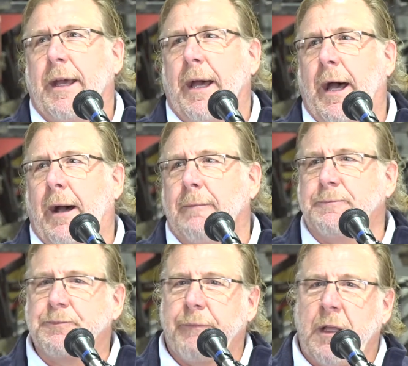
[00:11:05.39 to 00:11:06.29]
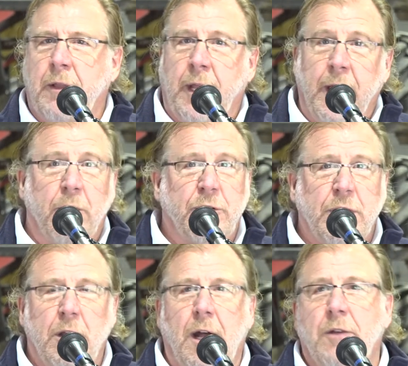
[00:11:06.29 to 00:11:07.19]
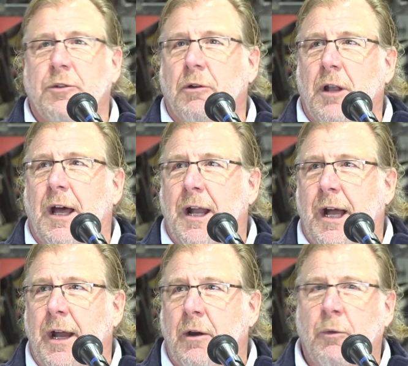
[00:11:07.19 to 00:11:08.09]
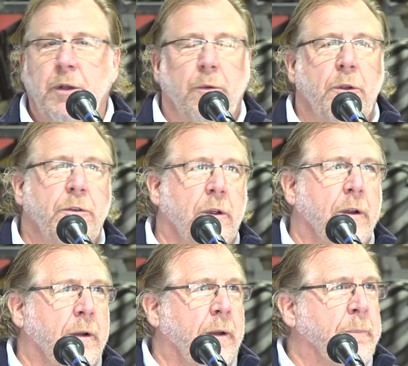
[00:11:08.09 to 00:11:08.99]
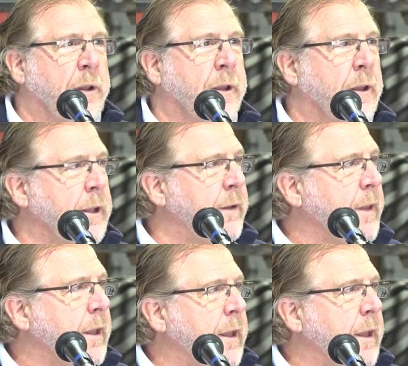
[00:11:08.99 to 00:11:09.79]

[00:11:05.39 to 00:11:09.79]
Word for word: Uh, the energy costs are a lot higher, which, which are particularly